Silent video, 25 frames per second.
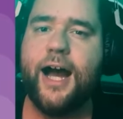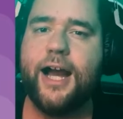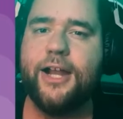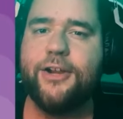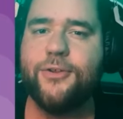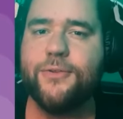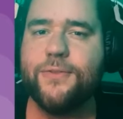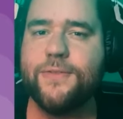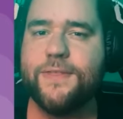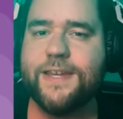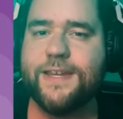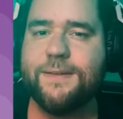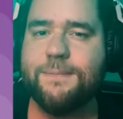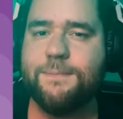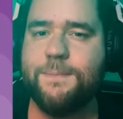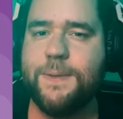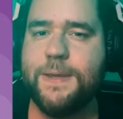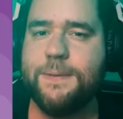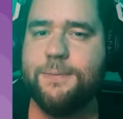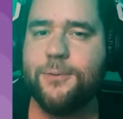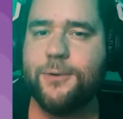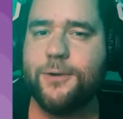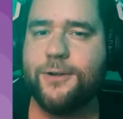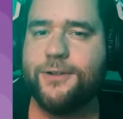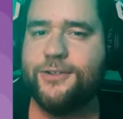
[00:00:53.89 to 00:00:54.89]
I don't think
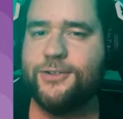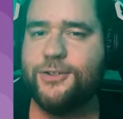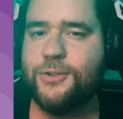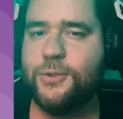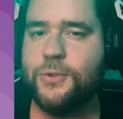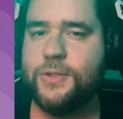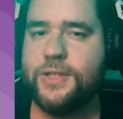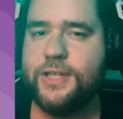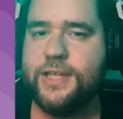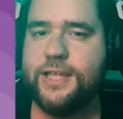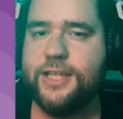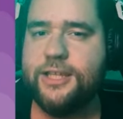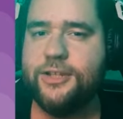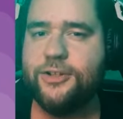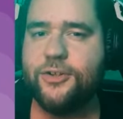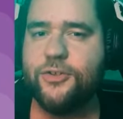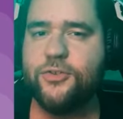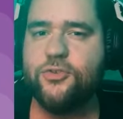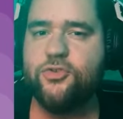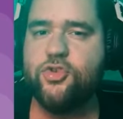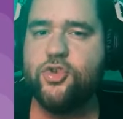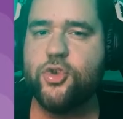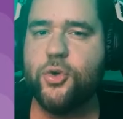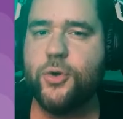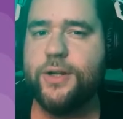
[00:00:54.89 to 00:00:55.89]
people are too keen
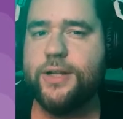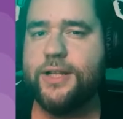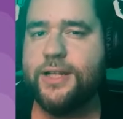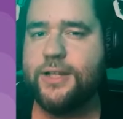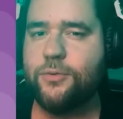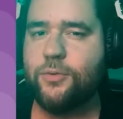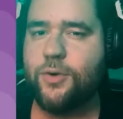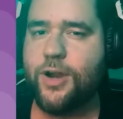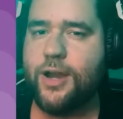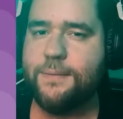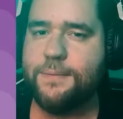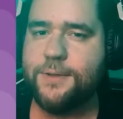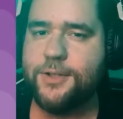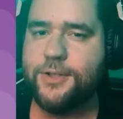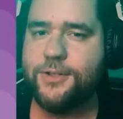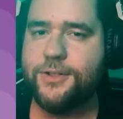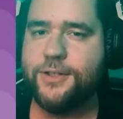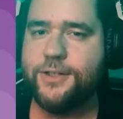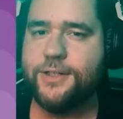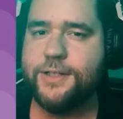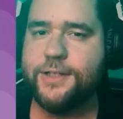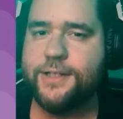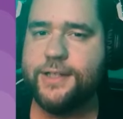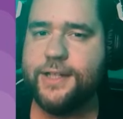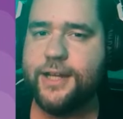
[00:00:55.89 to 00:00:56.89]
on joining
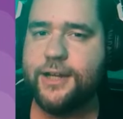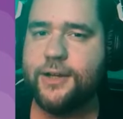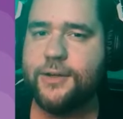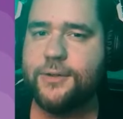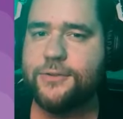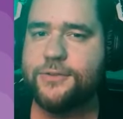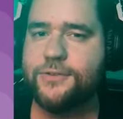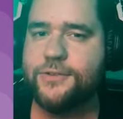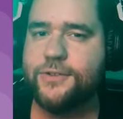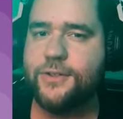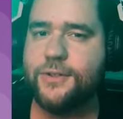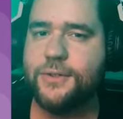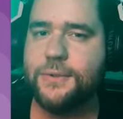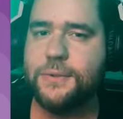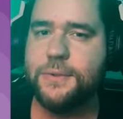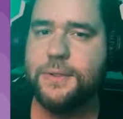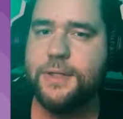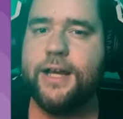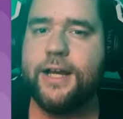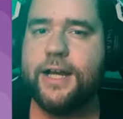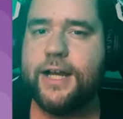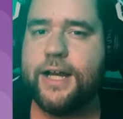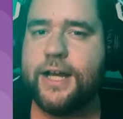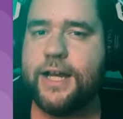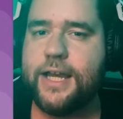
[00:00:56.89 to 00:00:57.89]
Robinhood now, so
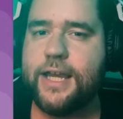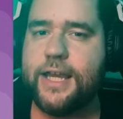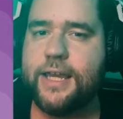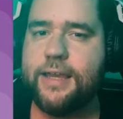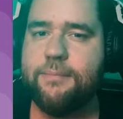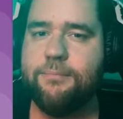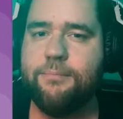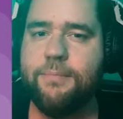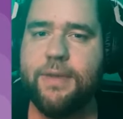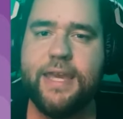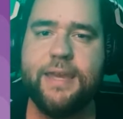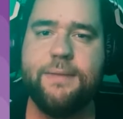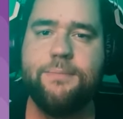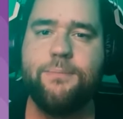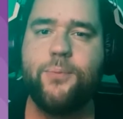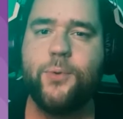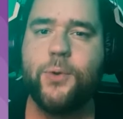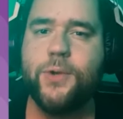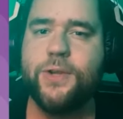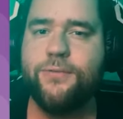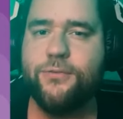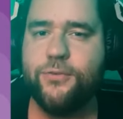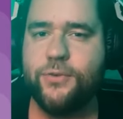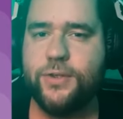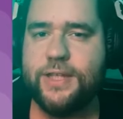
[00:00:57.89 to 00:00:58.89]
I may
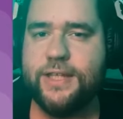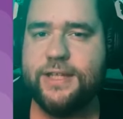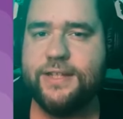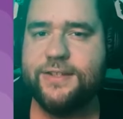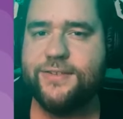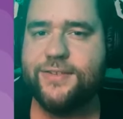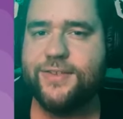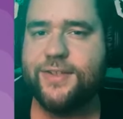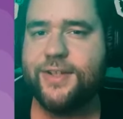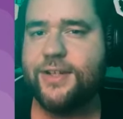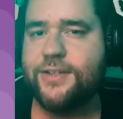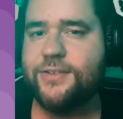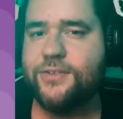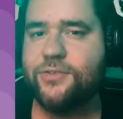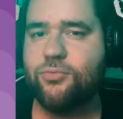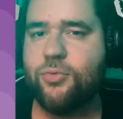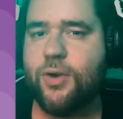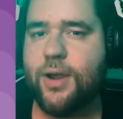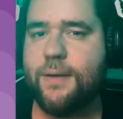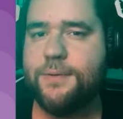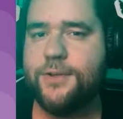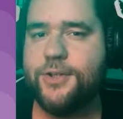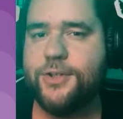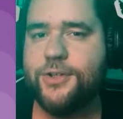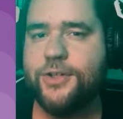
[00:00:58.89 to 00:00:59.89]
briefly discuss
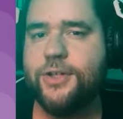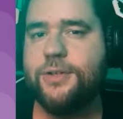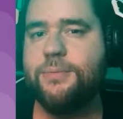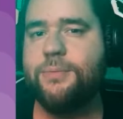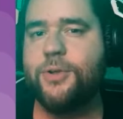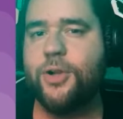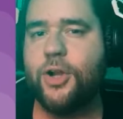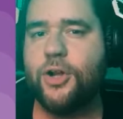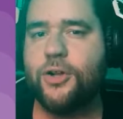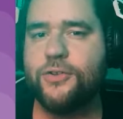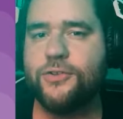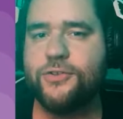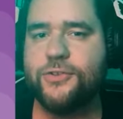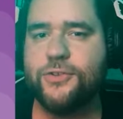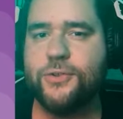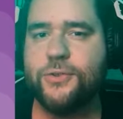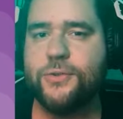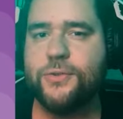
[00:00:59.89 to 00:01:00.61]
Robinhood, but also